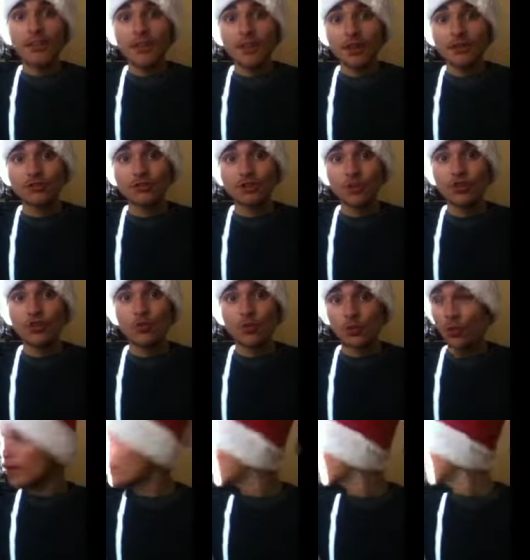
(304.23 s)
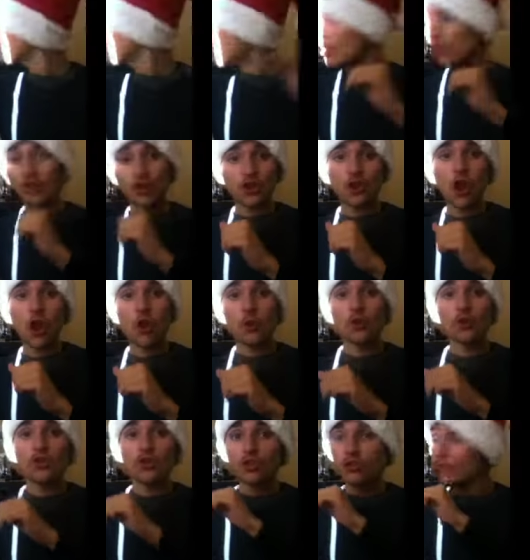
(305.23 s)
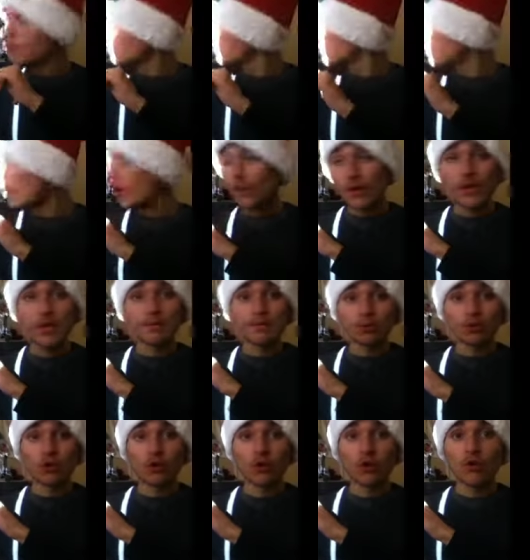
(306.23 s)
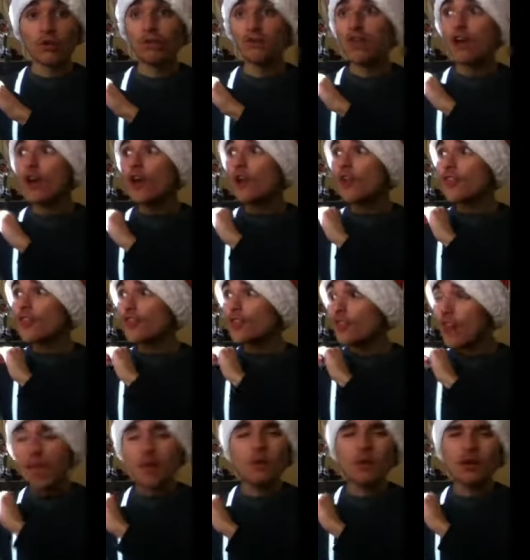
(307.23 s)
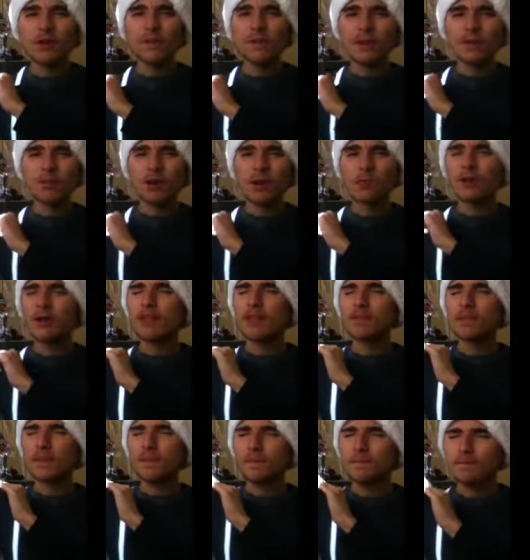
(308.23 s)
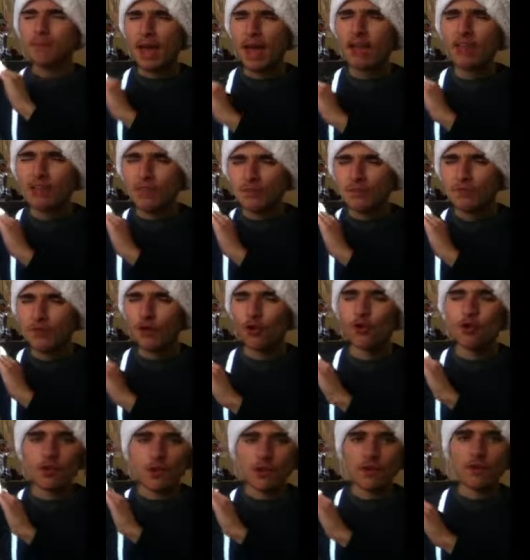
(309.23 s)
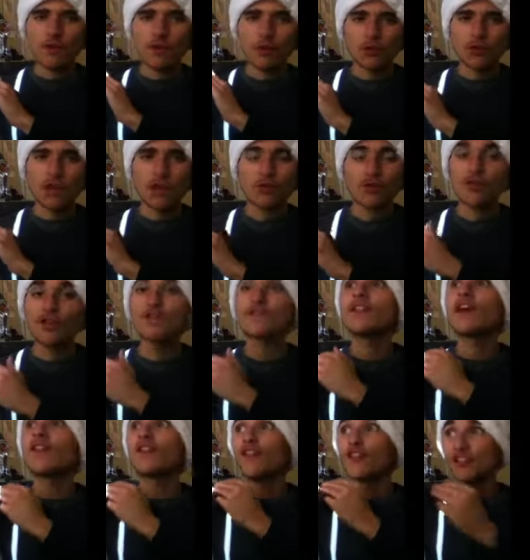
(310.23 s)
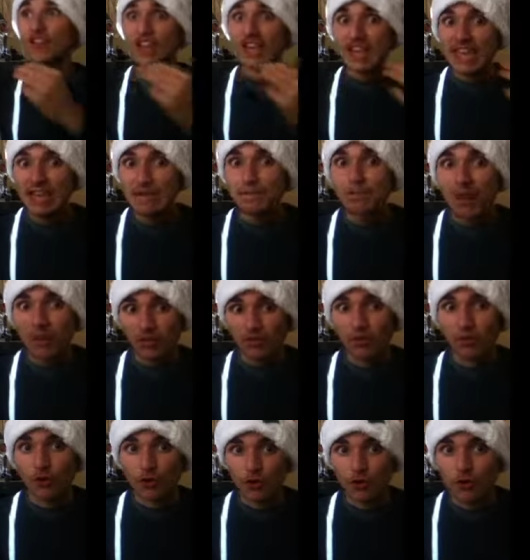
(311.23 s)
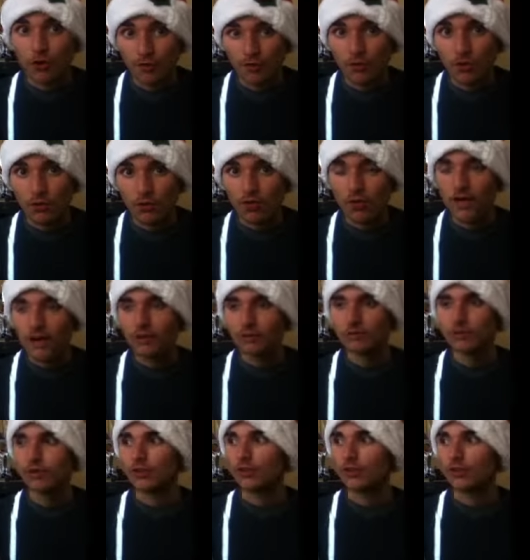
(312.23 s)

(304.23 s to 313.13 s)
due with this show, which really proves they would have been probably some of the best versions of those characters, if not the best versions of those characters.